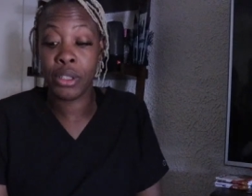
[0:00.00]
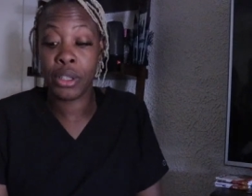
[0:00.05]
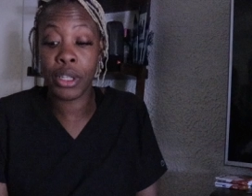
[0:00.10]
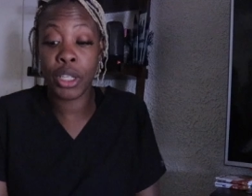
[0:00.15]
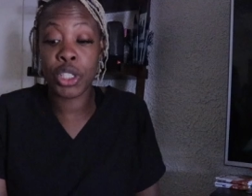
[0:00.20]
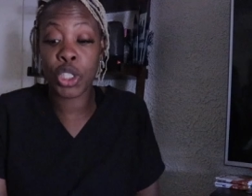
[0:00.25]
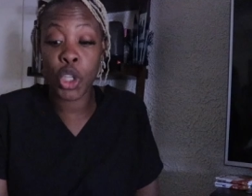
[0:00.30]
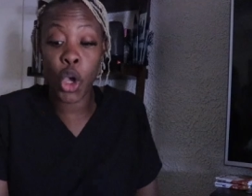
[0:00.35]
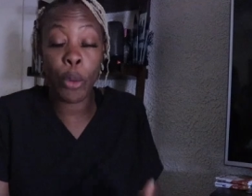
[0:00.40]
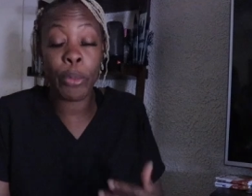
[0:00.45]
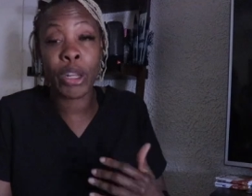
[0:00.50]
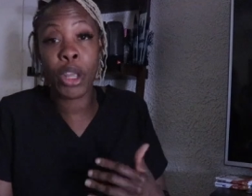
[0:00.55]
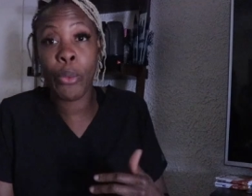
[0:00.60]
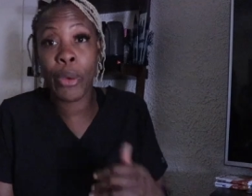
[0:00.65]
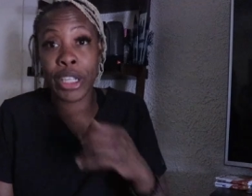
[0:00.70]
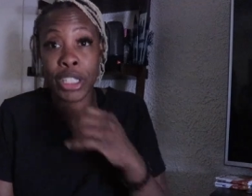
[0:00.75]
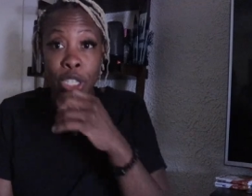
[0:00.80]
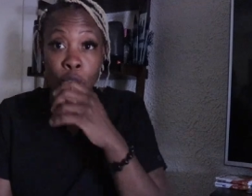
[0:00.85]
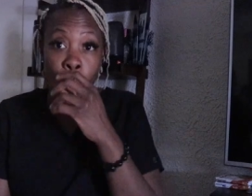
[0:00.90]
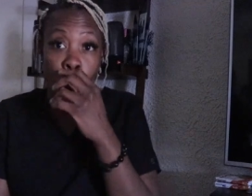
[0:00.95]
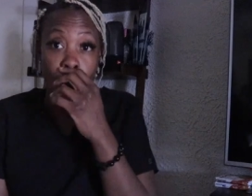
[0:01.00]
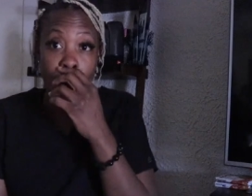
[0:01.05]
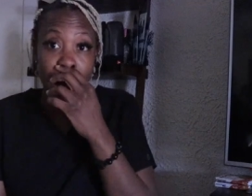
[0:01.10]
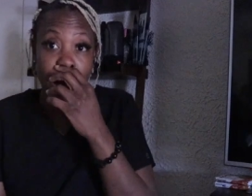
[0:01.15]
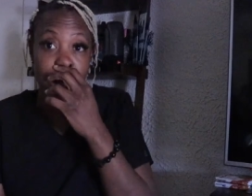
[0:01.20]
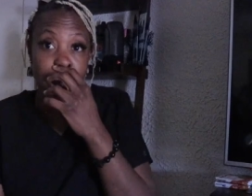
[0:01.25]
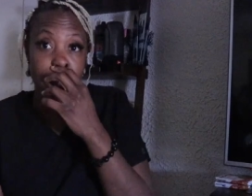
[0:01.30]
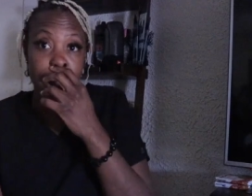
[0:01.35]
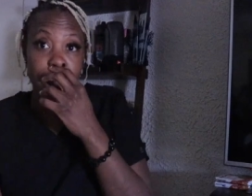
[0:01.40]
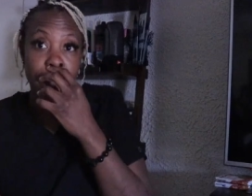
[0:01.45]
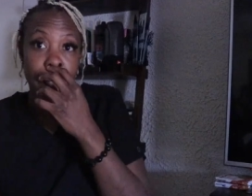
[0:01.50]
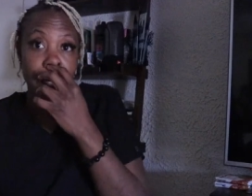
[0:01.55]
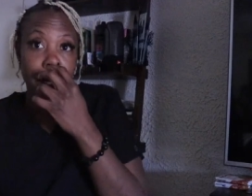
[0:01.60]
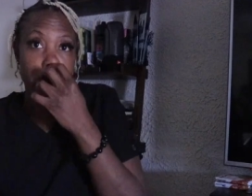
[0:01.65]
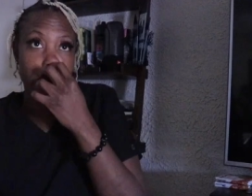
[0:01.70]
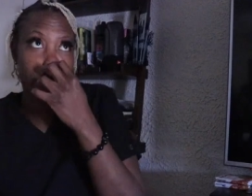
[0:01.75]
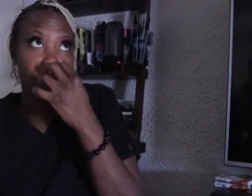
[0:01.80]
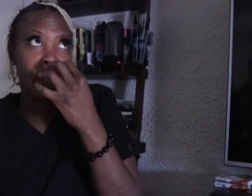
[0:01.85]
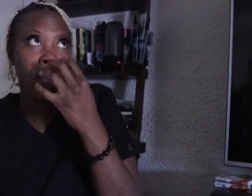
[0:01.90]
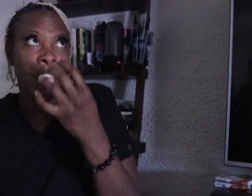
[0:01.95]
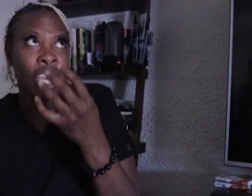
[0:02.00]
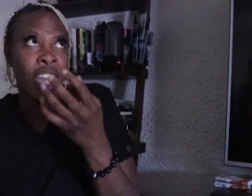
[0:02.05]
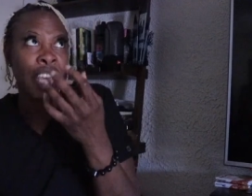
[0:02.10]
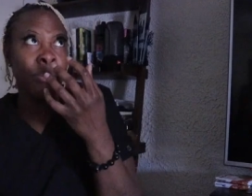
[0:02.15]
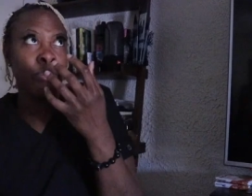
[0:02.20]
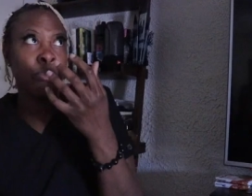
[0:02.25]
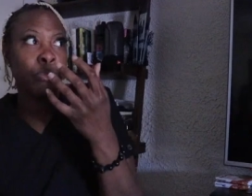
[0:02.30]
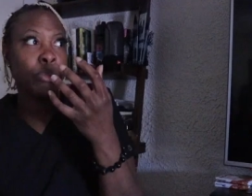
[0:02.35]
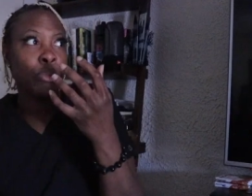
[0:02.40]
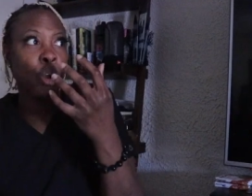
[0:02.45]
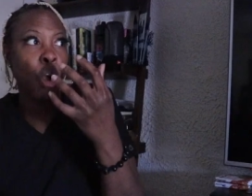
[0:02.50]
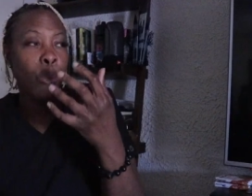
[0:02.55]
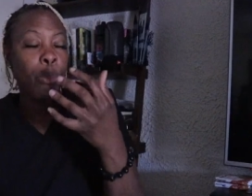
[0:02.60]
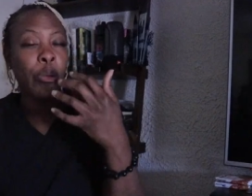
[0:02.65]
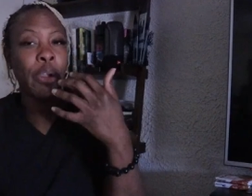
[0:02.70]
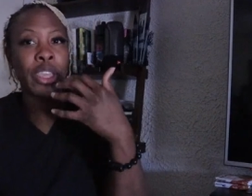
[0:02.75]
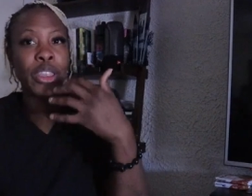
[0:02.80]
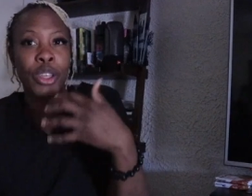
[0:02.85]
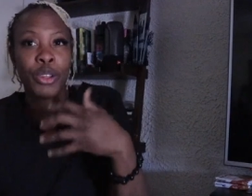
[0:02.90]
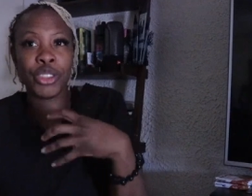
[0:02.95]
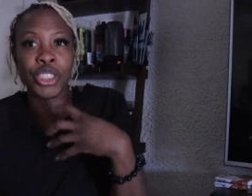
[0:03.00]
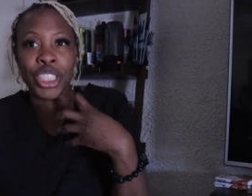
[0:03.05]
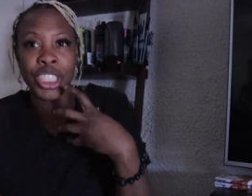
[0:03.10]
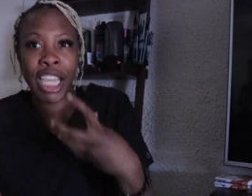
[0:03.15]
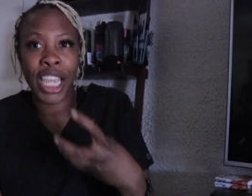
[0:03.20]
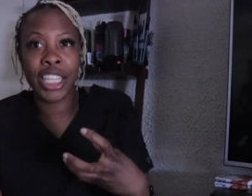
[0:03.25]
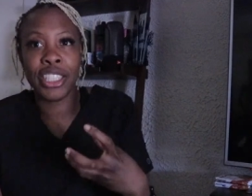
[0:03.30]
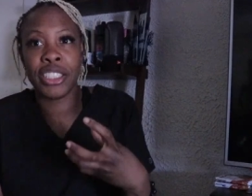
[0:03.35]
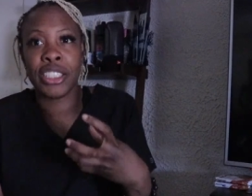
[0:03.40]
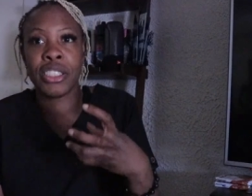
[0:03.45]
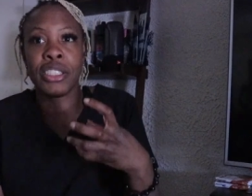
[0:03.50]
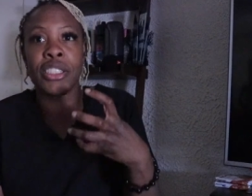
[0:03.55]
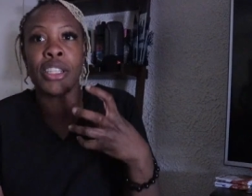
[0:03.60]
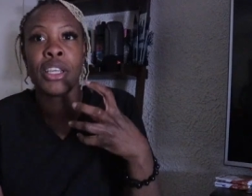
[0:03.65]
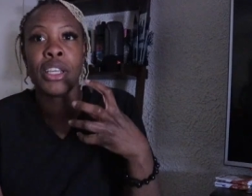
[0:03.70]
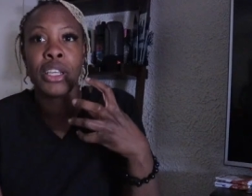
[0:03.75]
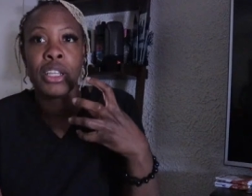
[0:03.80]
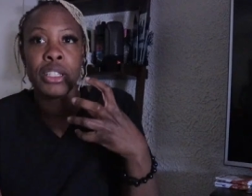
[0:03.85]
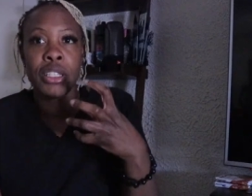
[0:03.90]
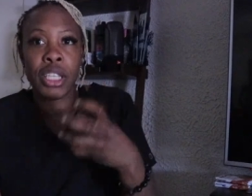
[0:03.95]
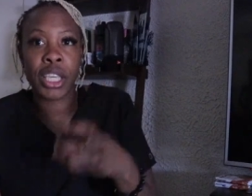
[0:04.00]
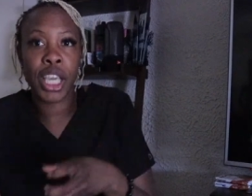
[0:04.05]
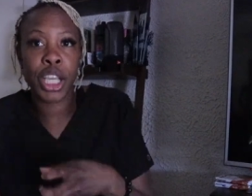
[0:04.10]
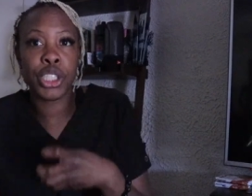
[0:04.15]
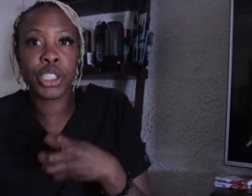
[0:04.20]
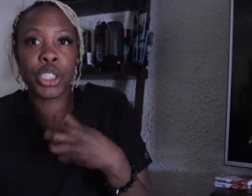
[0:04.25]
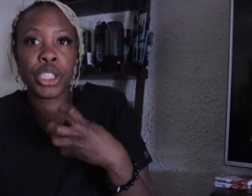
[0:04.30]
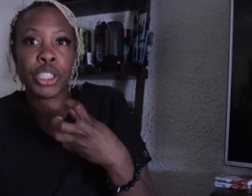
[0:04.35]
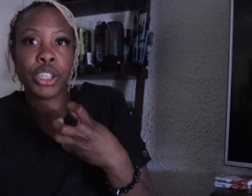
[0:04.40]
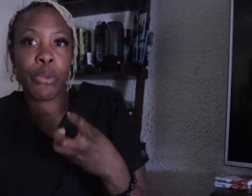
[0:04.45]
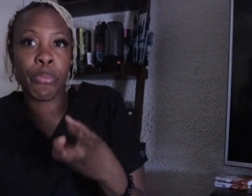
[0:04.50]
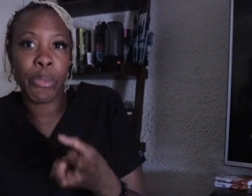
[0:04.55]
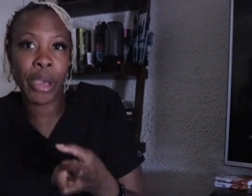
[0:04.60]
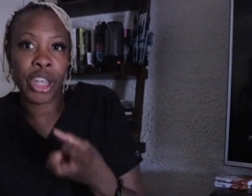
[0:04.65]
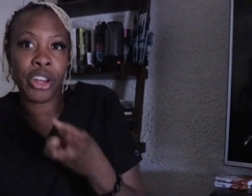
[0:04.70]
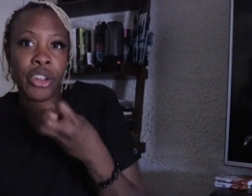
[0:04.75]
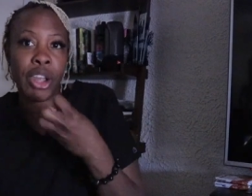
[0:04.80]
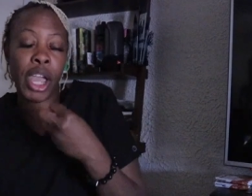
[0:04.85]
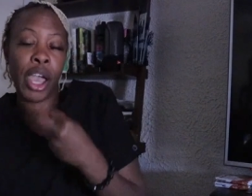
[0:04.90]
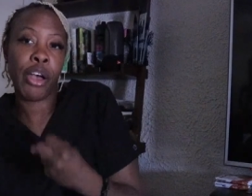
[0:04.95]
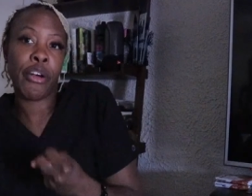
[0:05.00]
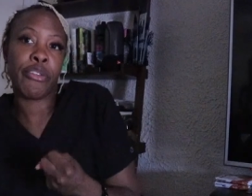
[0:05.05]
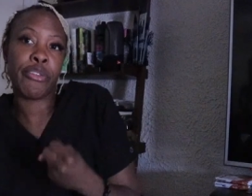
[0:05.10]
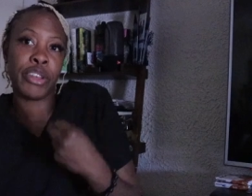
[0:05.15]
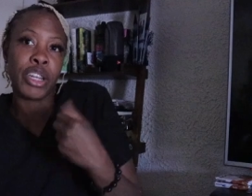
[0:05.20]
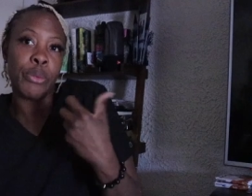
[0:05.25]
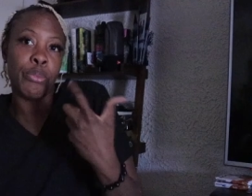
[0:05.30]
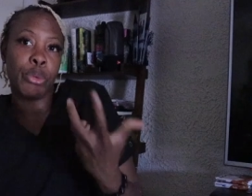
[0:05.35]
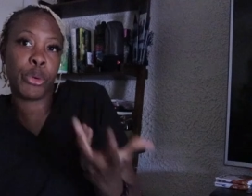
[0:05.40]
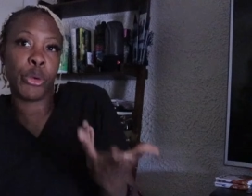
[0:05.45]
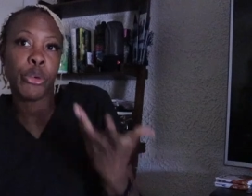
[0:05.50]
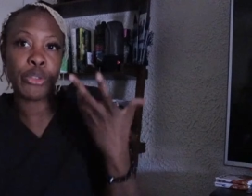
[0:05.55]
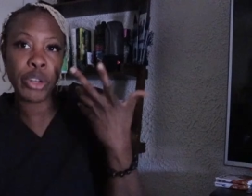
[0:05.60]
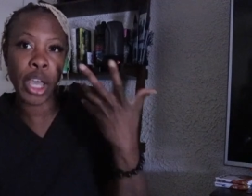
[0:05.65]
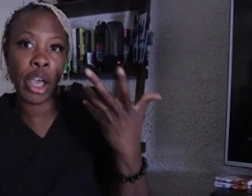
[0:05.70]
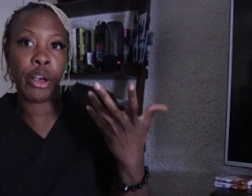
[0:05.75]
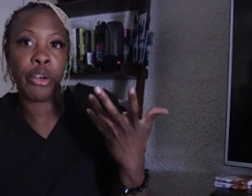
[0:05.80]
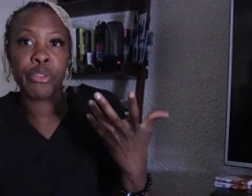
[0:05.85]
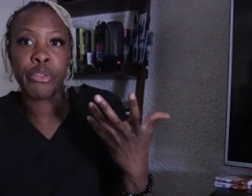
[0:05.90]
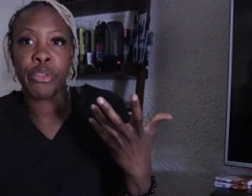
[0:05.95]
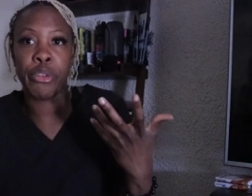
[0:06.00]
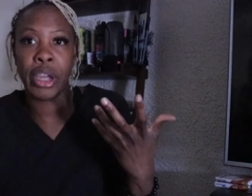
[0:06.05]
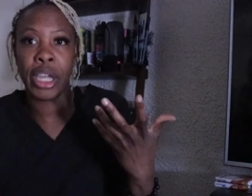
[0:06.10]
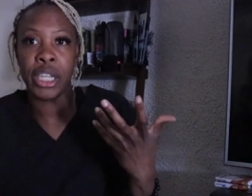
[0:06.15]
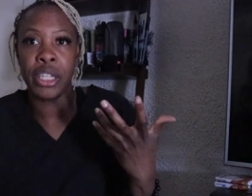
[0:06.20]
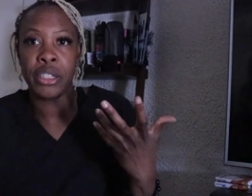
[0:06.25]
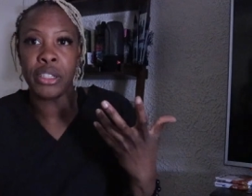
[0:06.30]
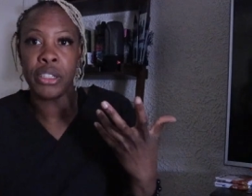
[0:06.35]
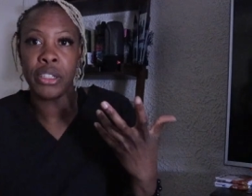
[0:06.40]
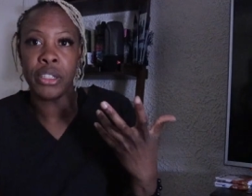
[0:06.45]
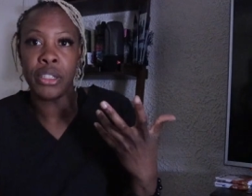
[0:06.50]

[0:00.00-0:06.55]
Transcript: There's so many ways to go about it. But incorporate those changes to get you to better health and improved health, right?